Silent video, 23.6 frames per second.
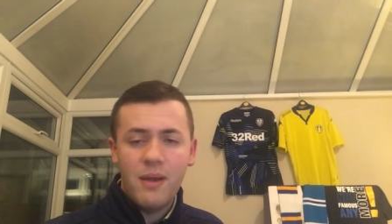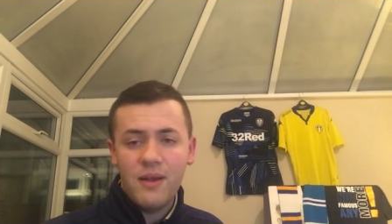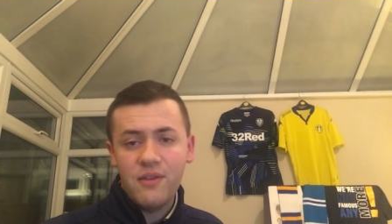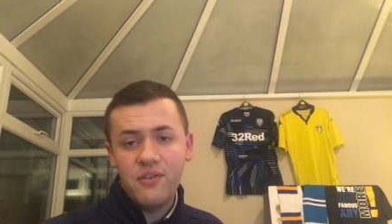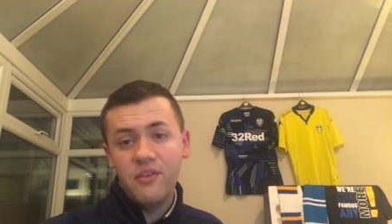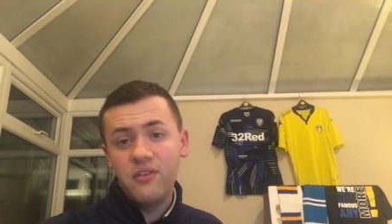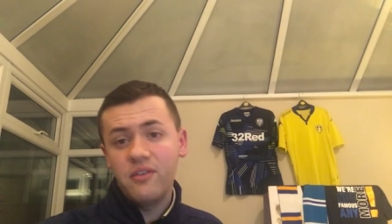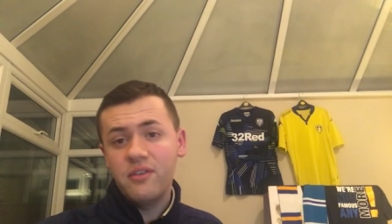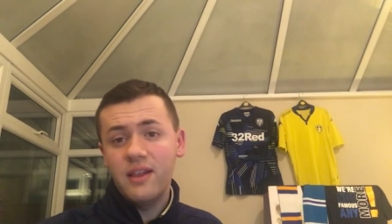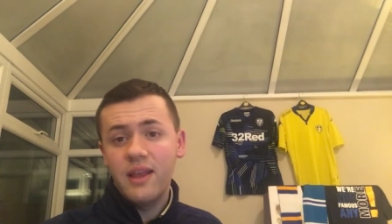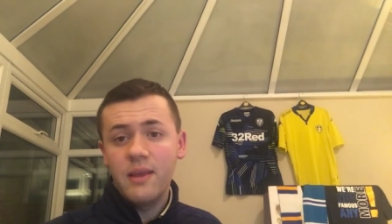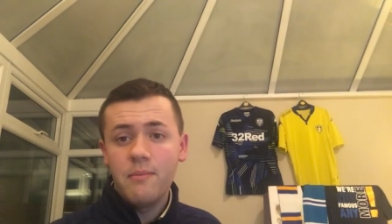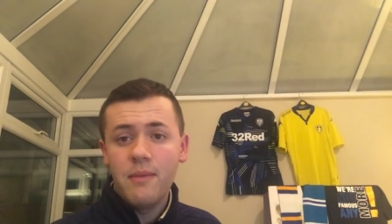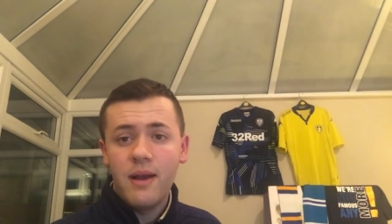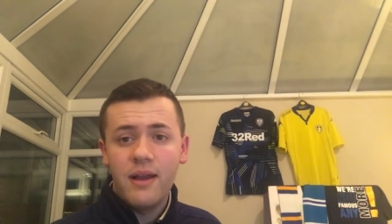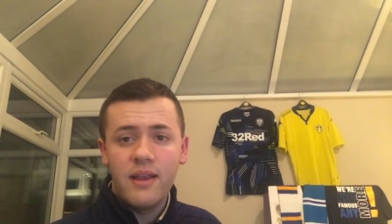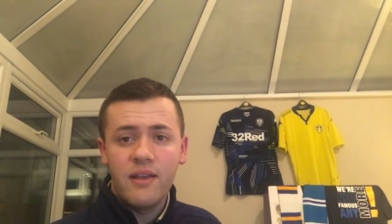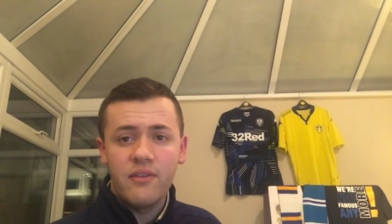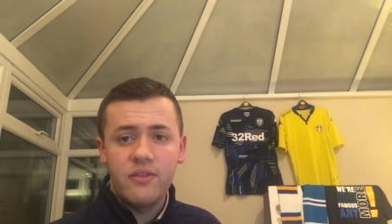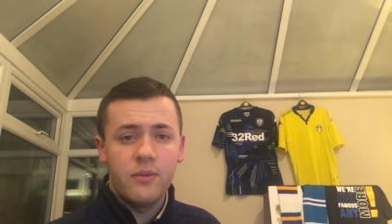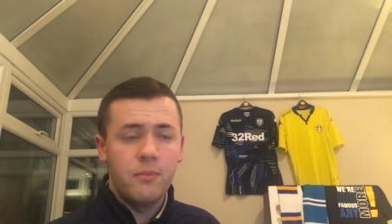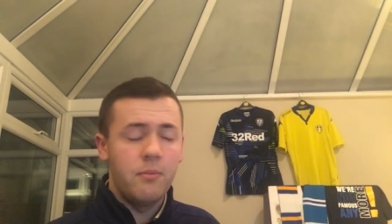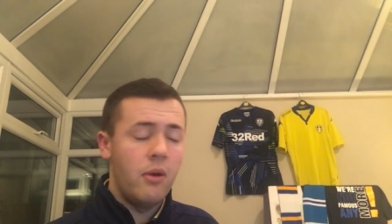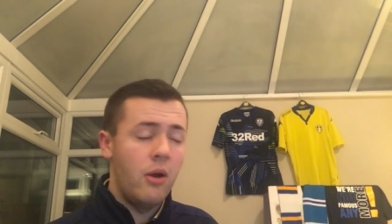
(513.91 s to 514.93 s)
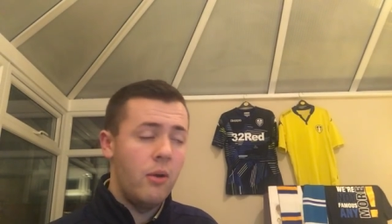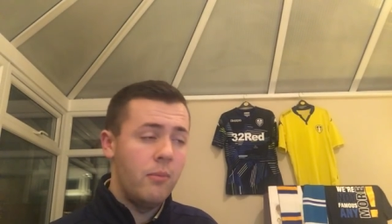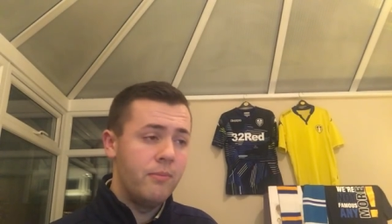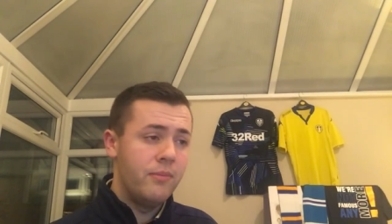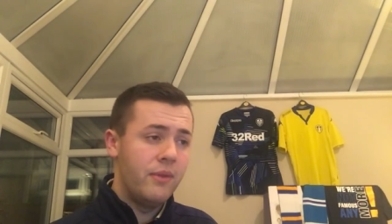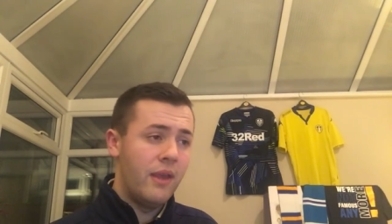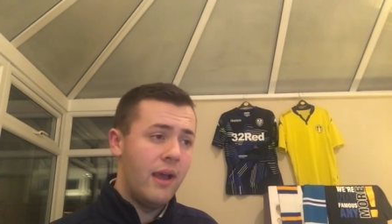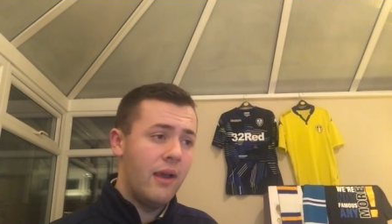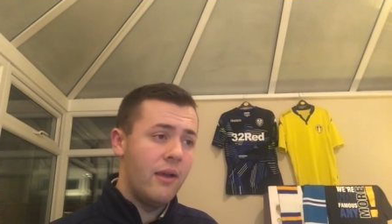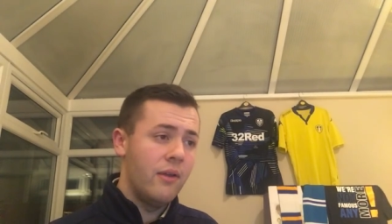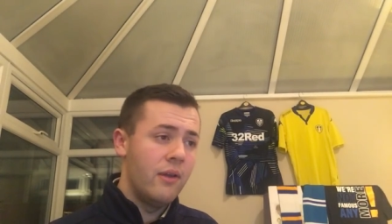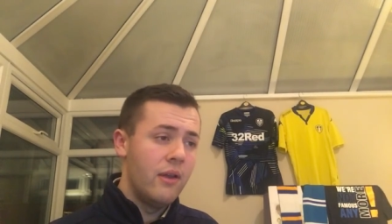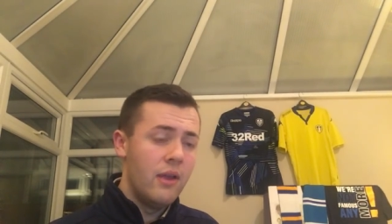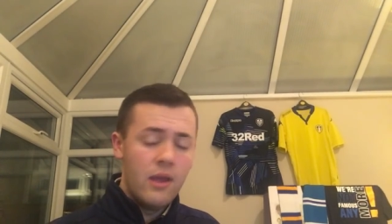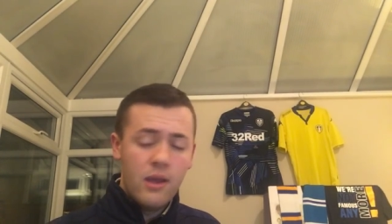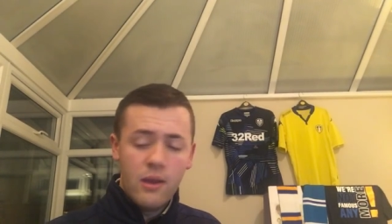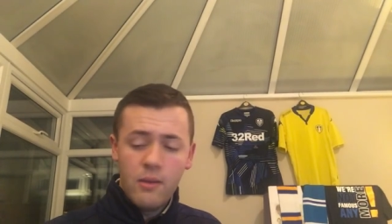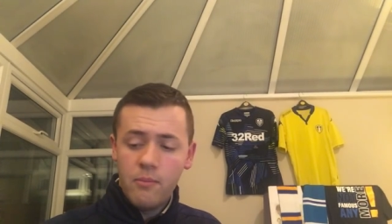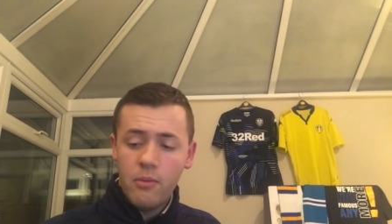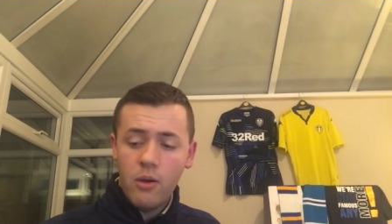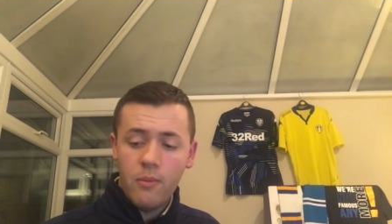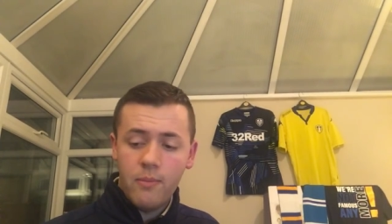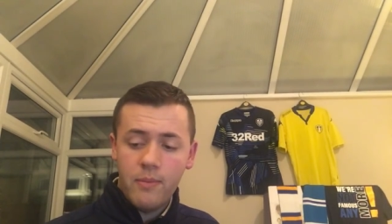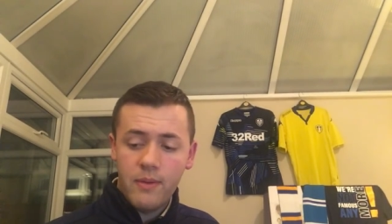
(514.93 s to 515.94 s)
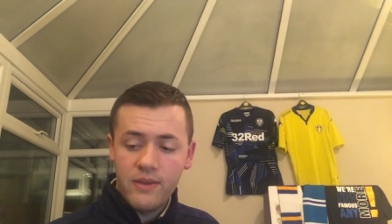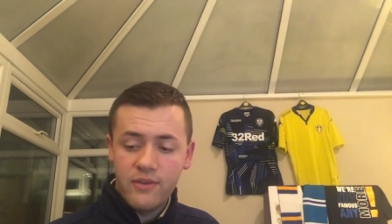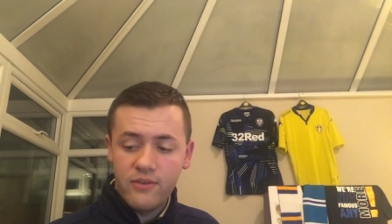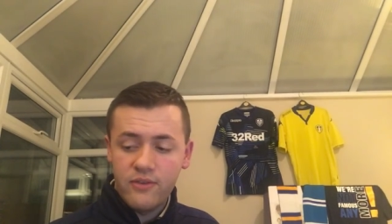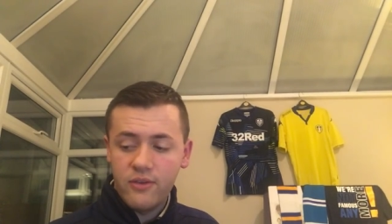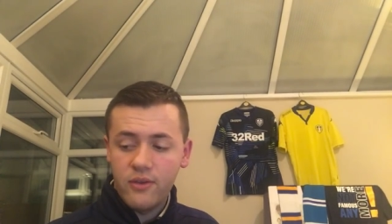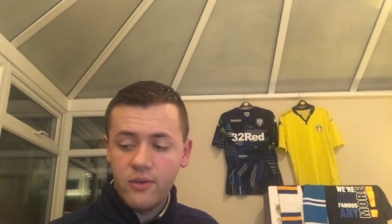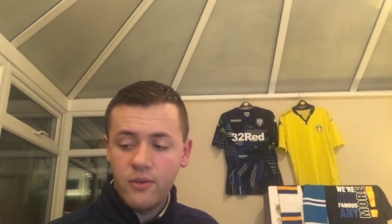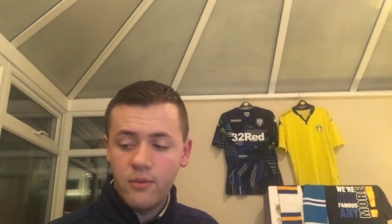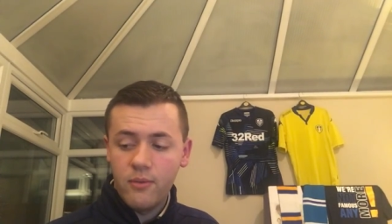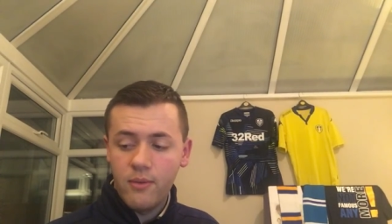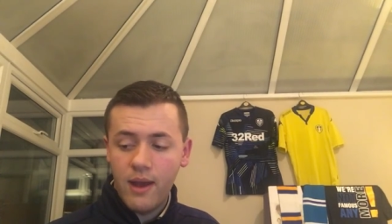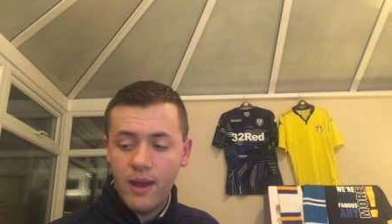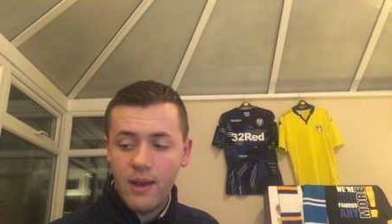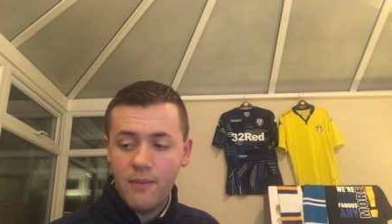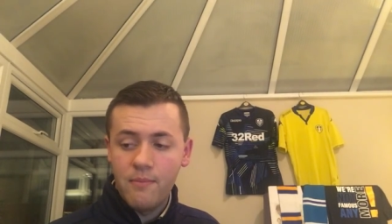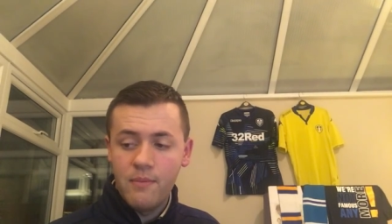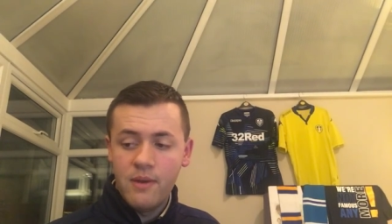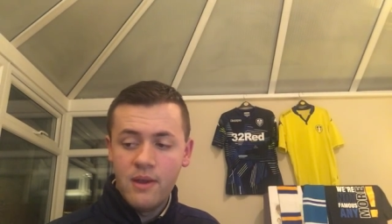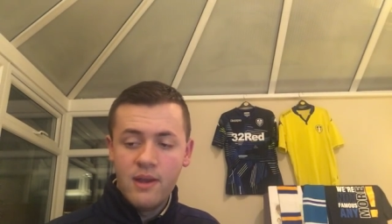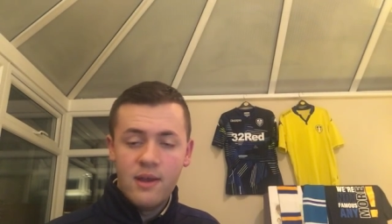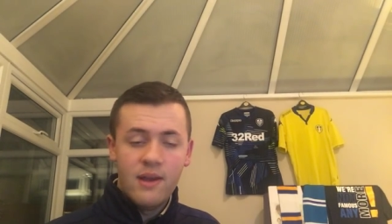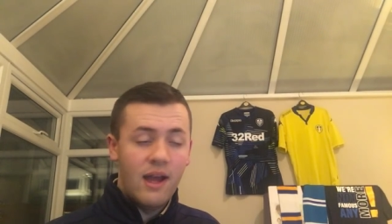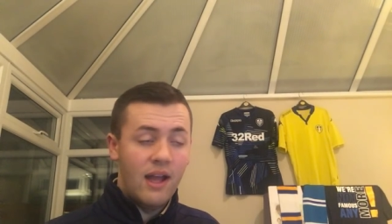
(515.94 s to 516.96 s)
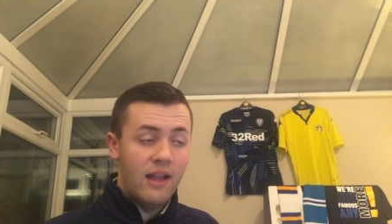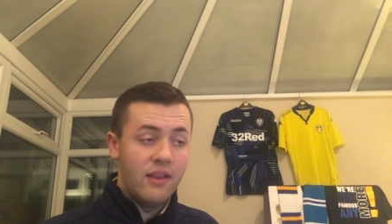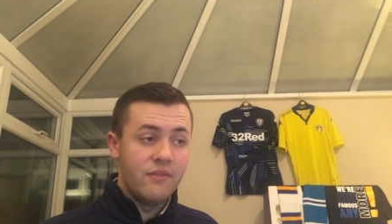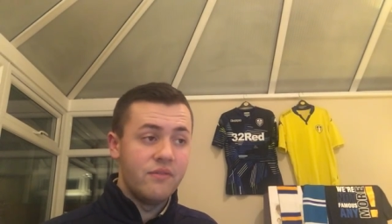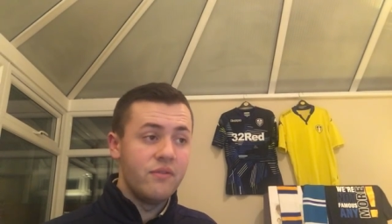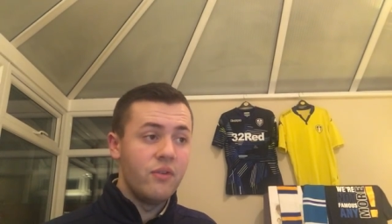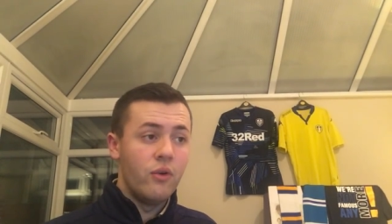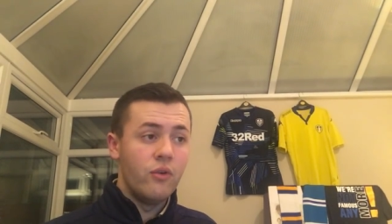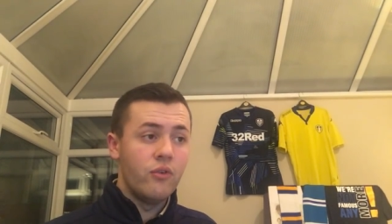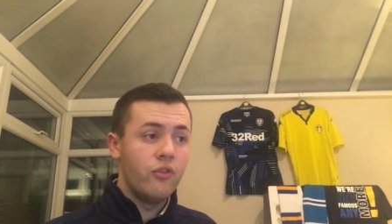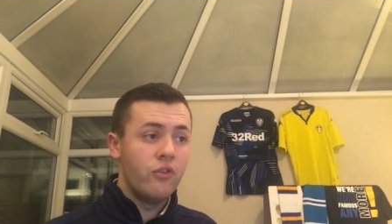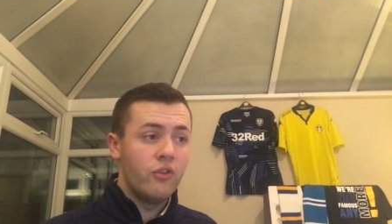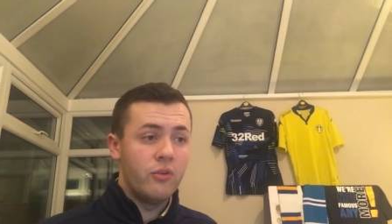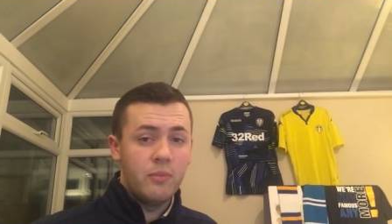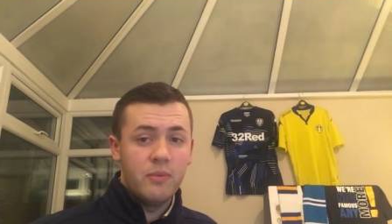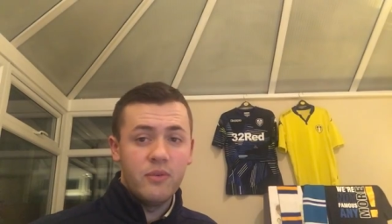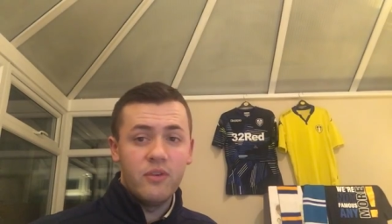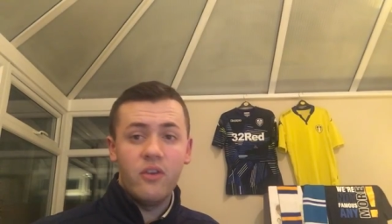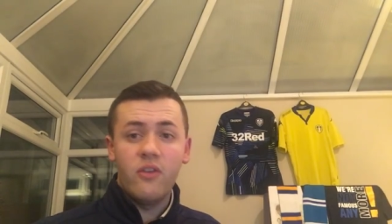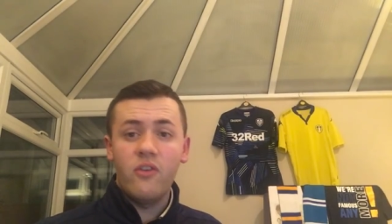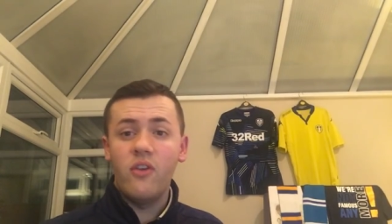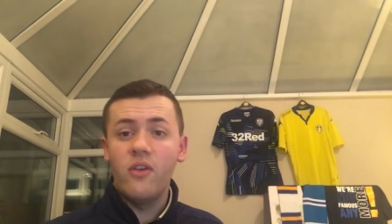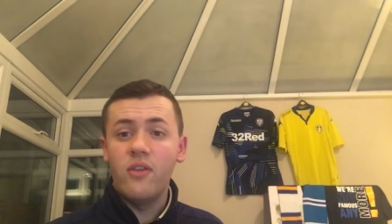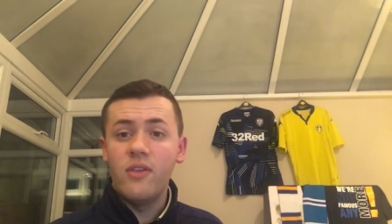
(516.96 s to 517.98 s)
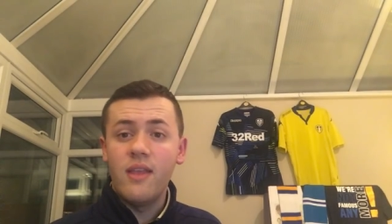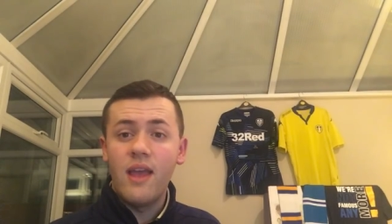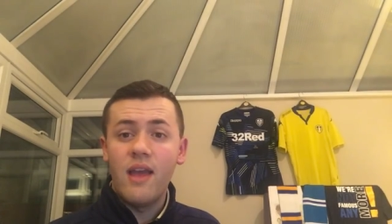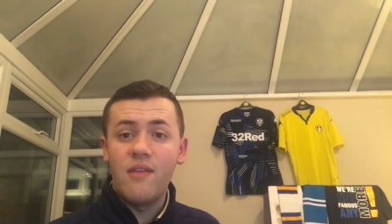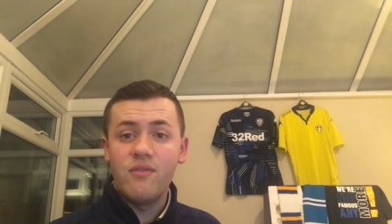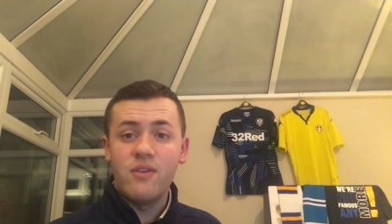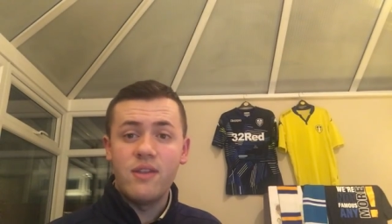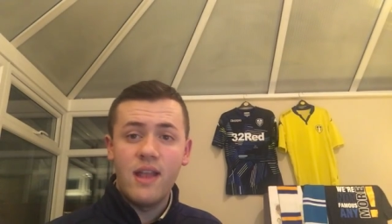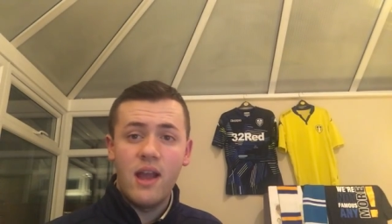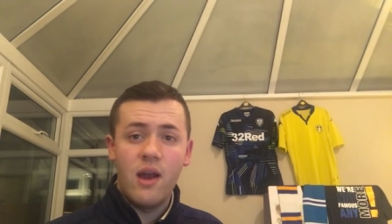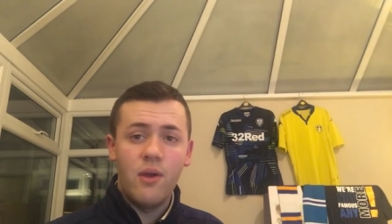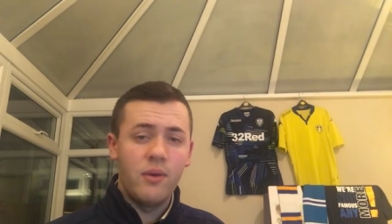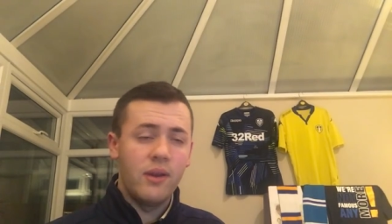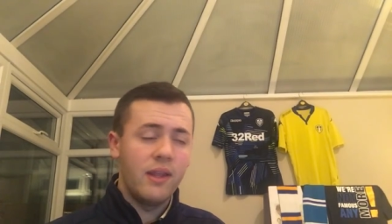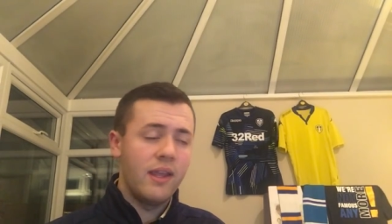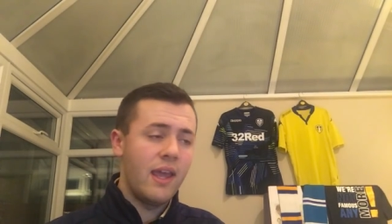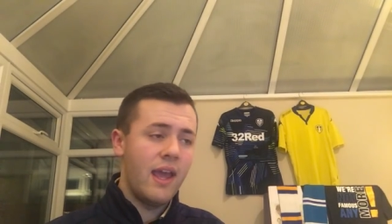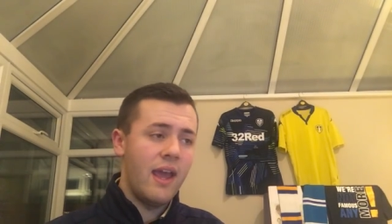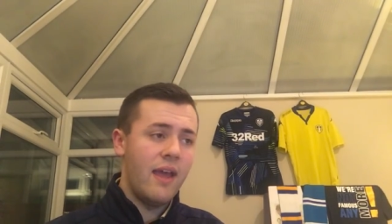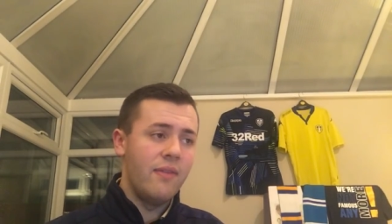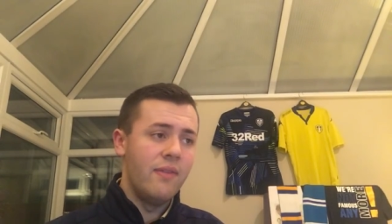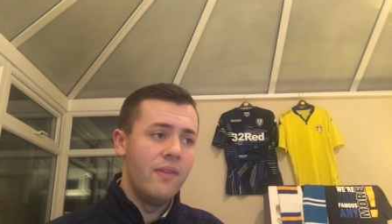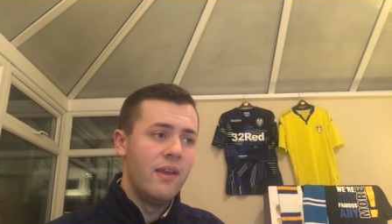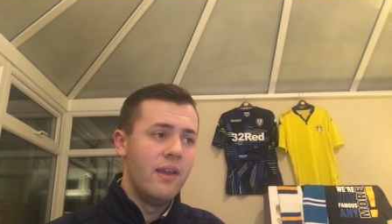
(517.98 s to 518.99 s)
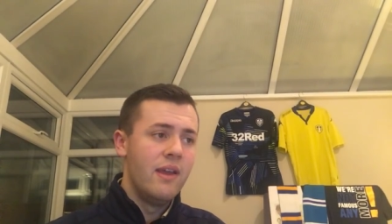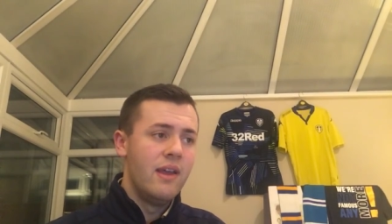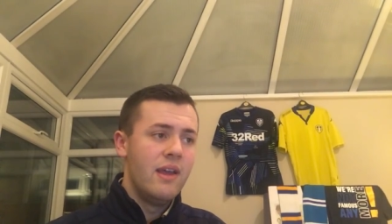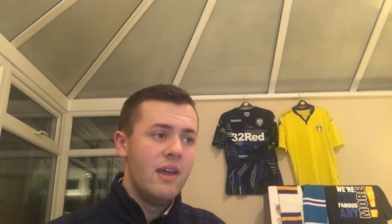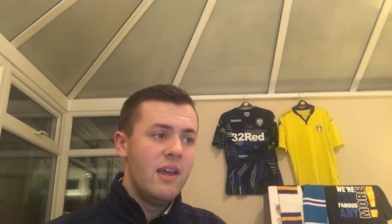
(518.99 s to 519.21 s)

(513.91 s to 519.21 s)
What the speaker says: Matthew's click might have to pop into Adam Forshaw's position every now and again.